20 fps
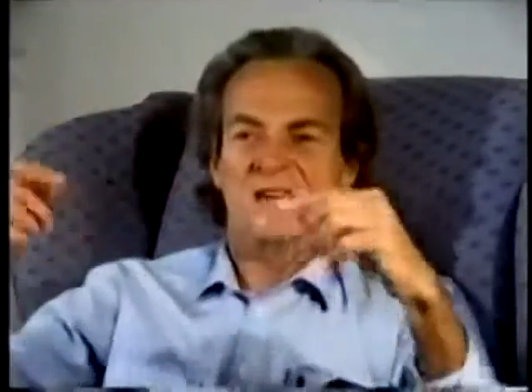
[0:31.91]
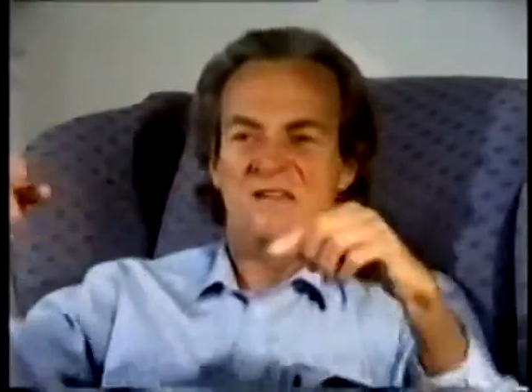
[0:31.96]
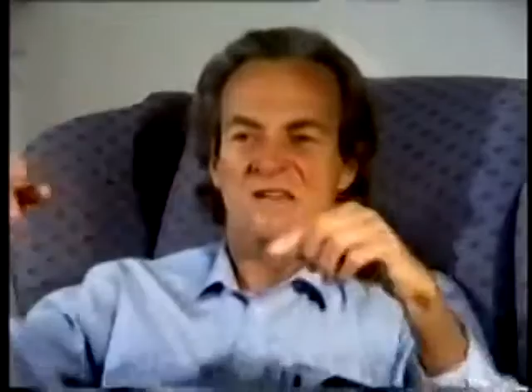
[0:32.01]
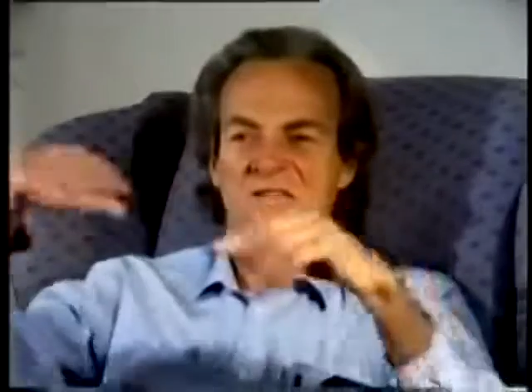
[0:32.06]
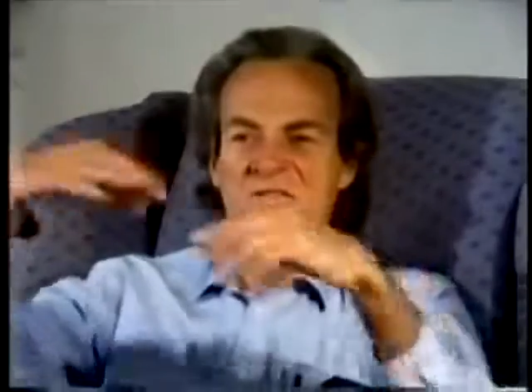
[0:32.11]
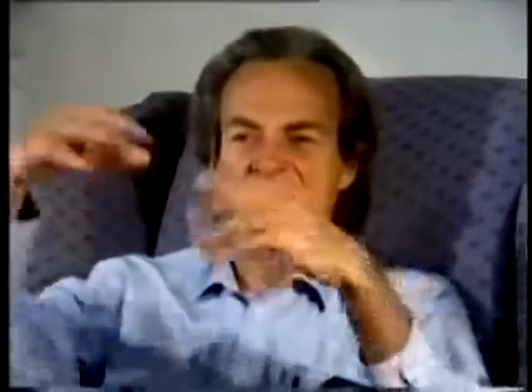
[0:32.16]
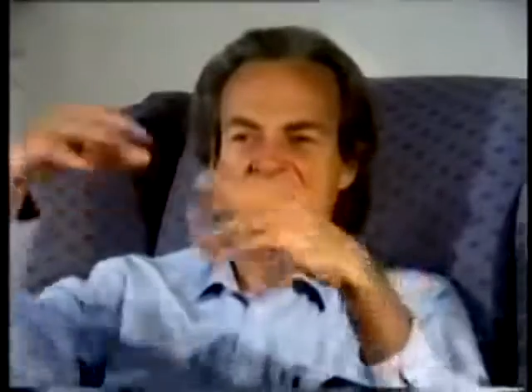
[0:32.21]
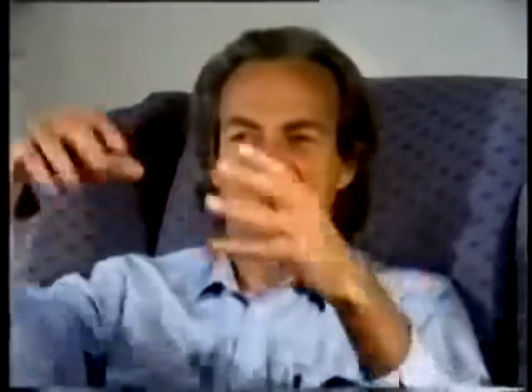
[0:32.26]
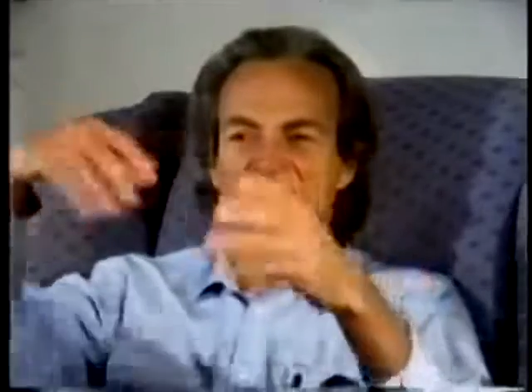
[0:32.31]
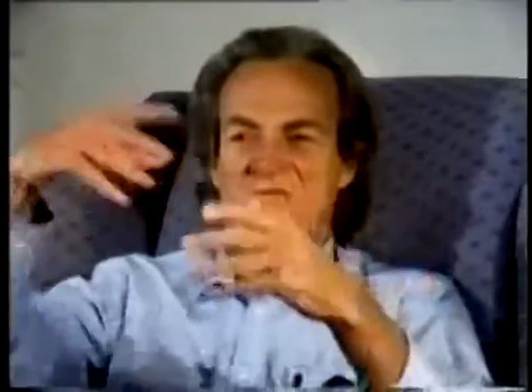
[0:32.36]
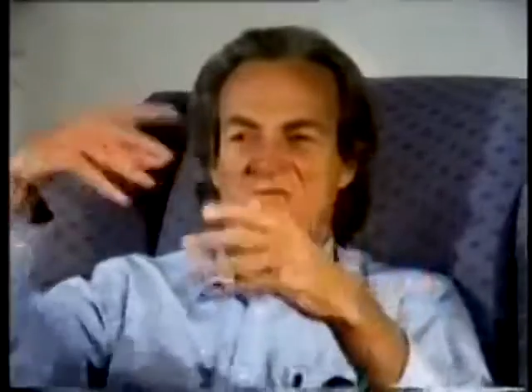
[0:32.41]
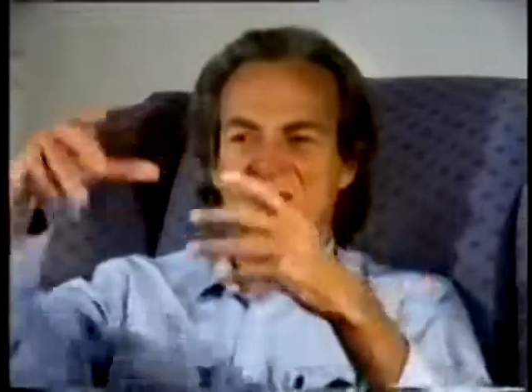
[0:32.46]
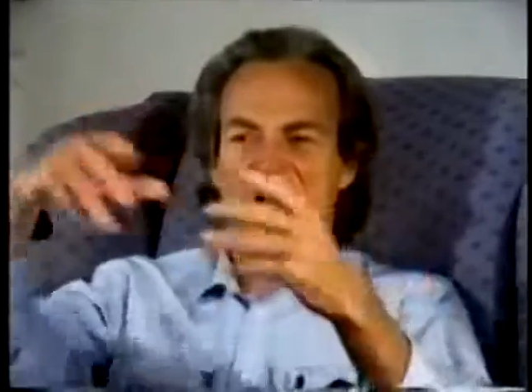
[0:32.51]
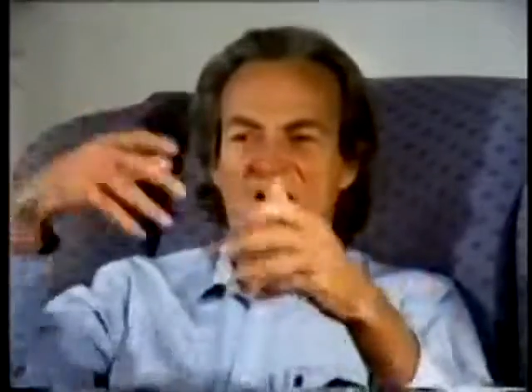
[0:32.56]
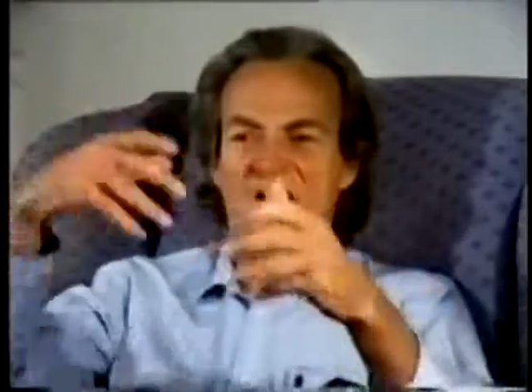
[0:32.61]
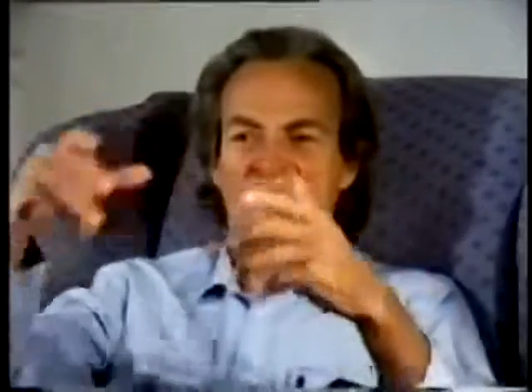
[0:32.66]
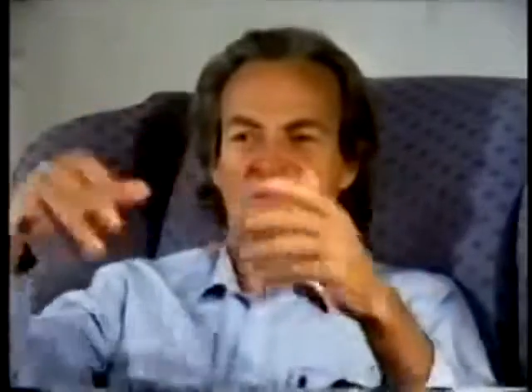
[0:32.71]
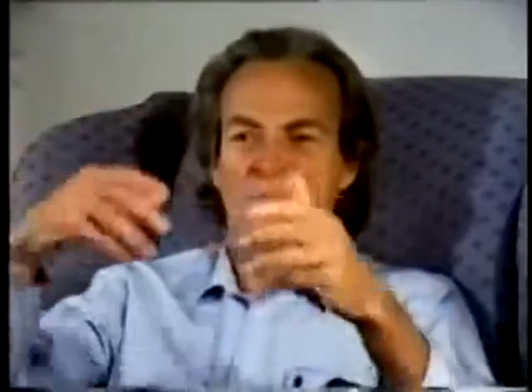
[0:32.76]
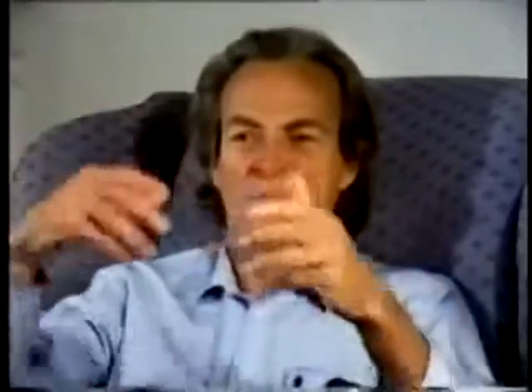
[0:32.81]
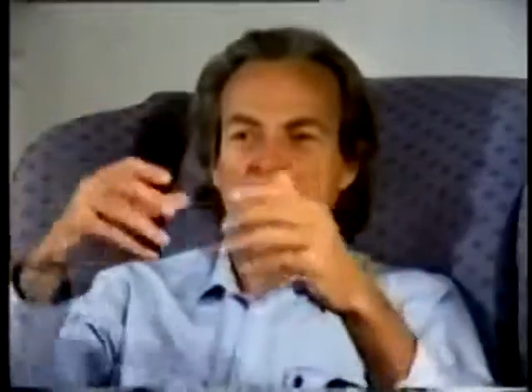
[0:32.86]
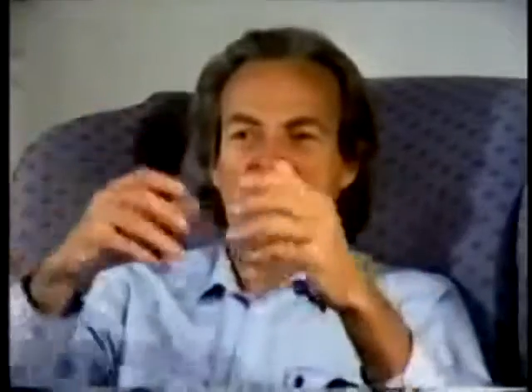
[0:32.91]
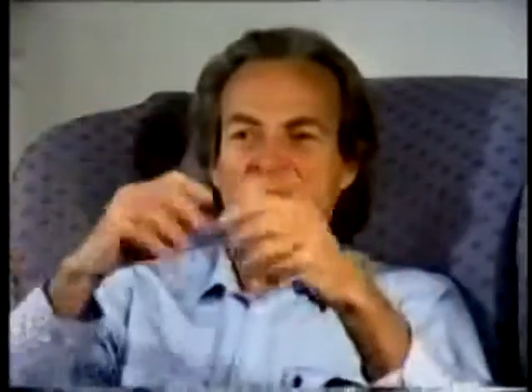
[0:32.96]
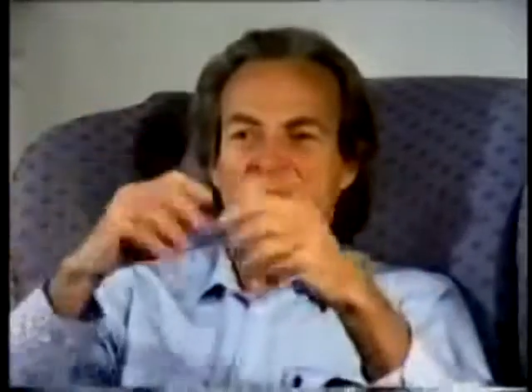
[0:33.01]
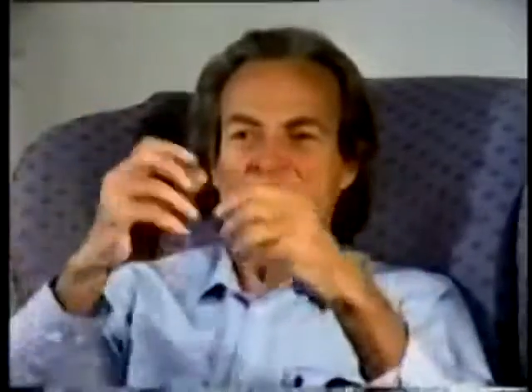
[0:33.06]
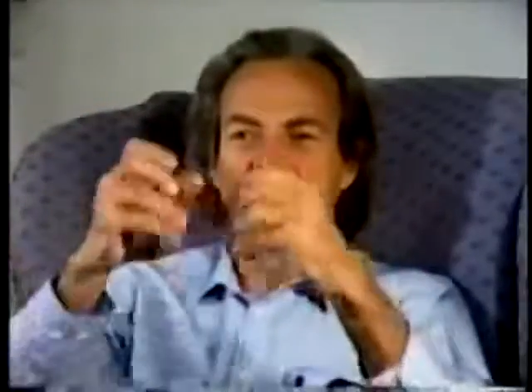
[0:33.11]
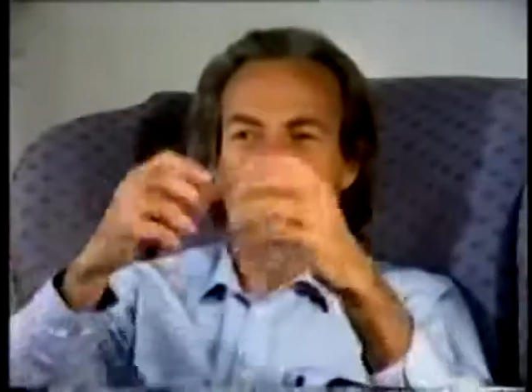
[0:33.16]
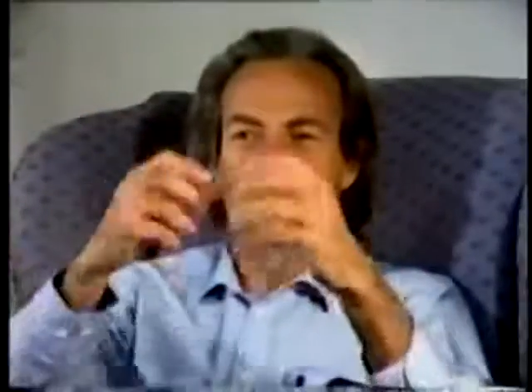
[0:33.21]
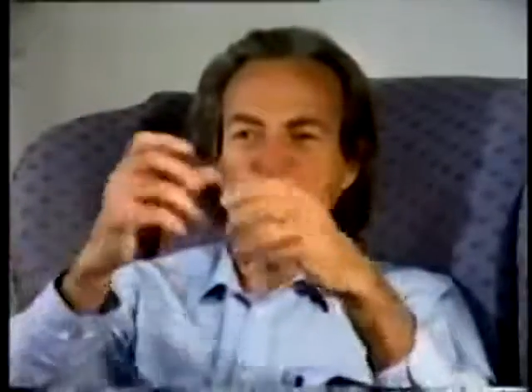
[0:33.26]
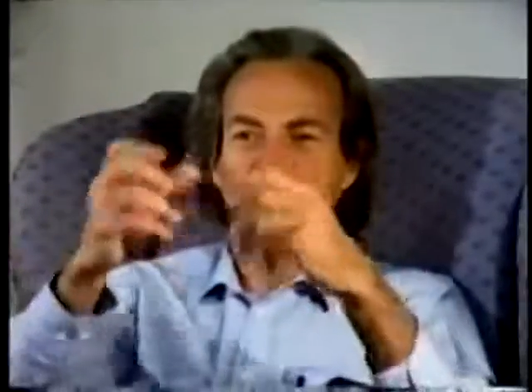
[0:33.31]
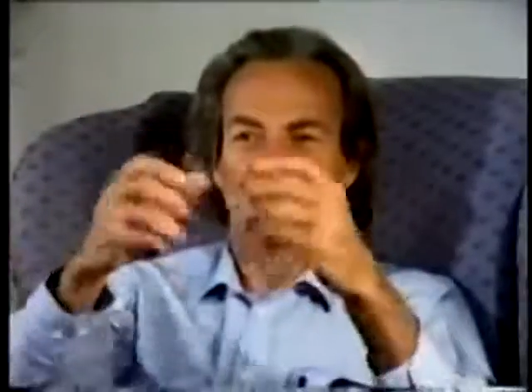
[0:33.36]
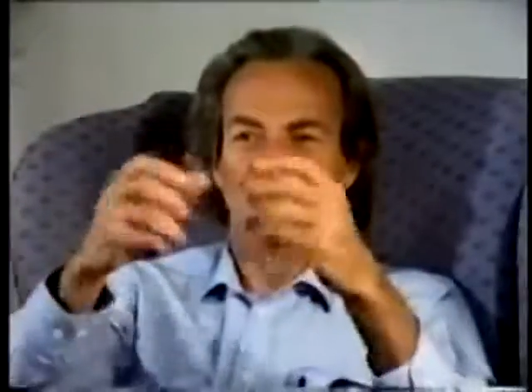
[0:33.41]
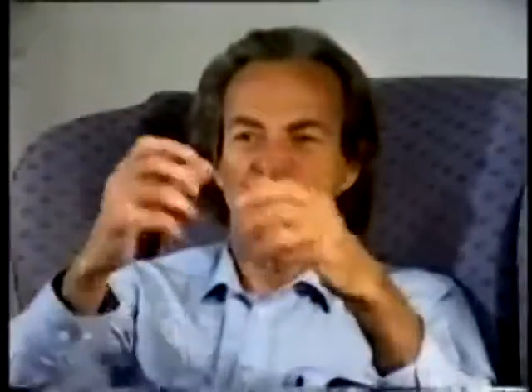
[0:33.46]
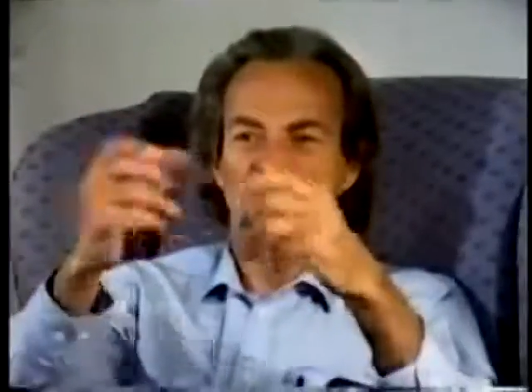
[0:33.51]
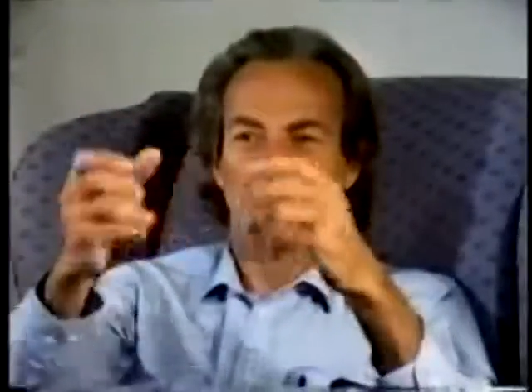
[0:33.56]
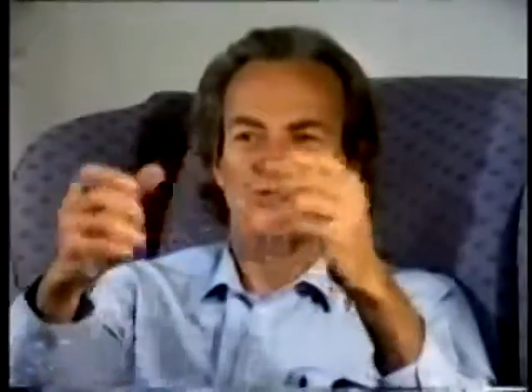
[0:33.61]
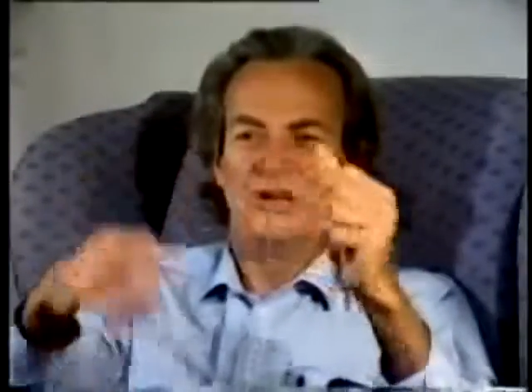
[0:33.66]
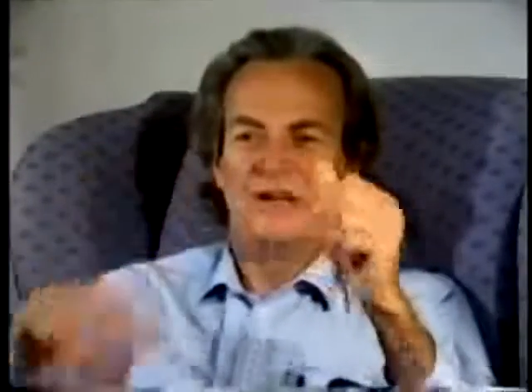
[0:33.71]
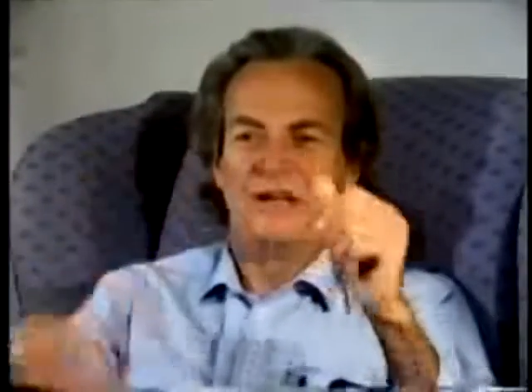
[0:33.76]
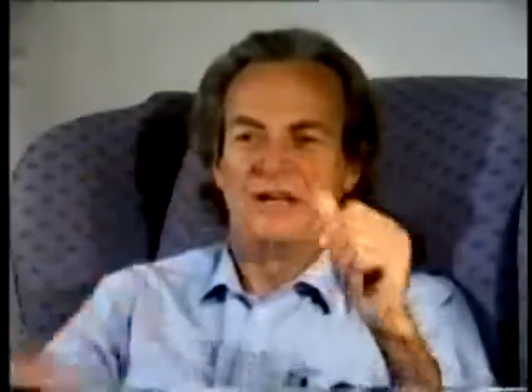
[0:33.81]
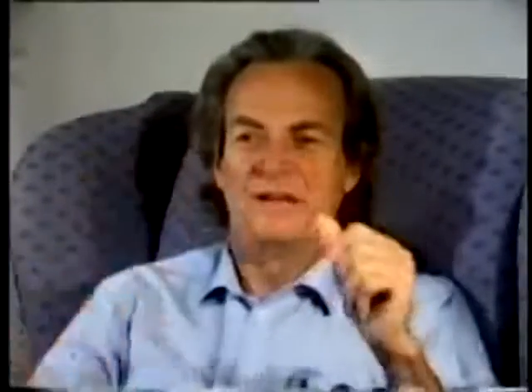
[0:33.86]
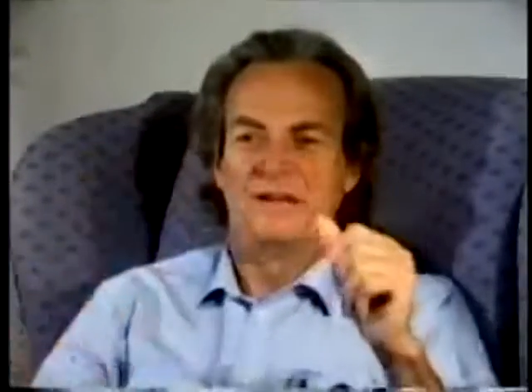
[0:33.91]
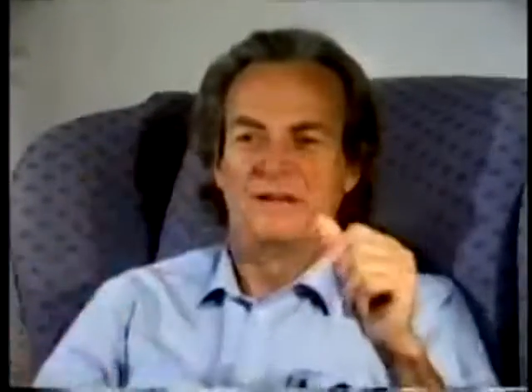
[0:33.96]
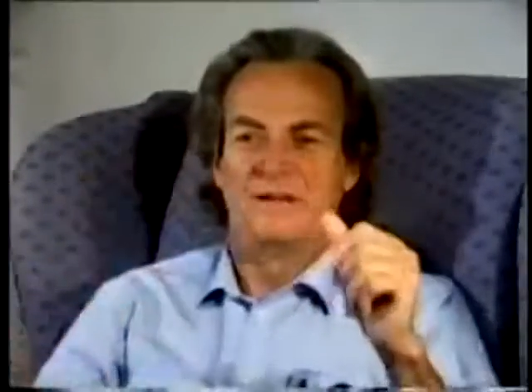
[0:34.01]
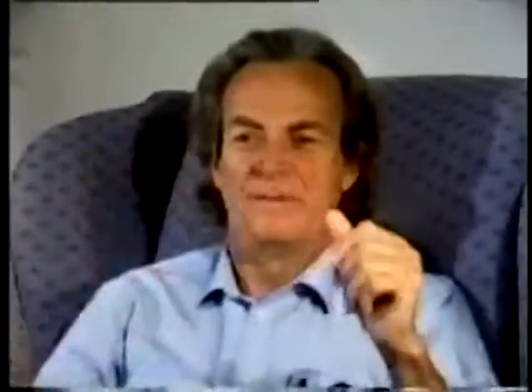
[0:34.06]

and knocked about and shake.